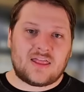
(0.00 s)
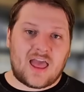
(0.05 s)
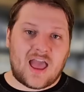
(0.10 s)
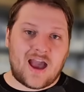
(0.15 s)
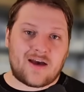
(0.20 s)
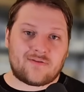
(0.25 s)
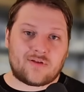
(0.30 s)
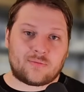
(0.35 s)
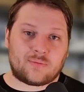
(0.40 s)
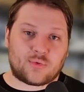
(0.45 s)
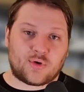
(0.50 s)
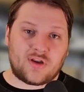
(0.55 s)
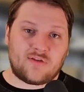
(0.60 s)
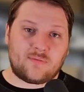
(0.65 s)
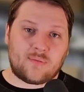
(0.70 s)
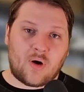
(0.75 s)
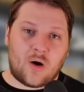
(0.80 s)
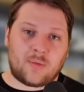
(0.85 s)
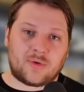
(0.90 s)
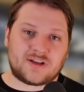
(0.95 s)
have a
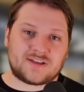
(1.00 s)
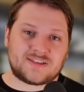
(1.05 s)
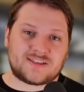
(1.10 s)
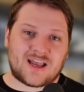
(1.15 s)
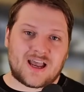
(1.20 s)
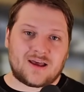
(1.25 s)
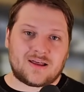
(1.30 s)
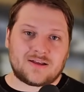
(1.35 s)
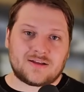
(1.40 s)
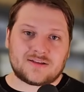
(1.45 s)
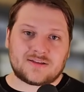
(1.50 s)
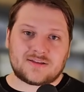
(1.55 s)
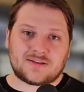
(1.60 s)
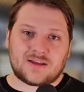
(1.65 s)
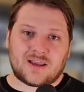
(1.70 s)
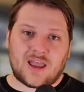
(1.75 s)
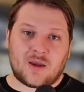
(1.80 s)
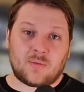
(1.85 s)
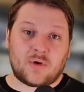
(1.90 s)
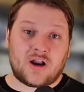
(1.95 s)
brief moment of silence,
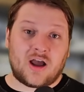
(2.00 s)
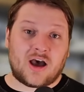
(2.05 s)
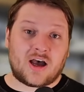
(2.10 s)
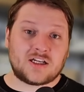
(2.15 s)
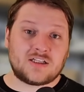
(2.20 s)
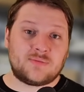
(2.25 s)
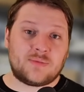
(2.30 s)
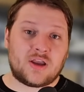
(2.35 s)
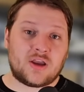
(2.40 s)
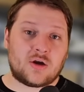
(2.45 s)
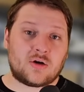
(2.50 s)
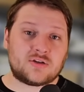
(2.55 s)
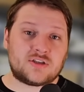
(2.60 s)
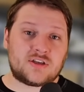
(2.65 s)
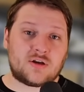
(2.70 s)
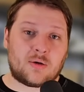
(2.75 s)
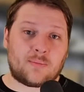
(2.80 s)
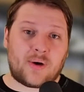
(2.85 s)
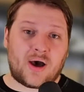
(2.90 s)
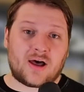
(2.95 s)
and when Hajime goes
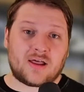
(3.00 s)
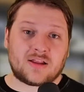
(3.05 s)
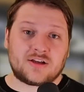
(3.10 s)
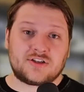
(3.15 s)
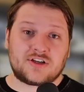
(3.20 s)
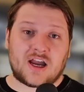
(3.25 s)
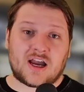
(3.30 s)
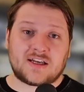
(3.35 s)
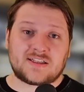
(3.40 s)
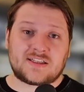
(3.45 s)
to apologize,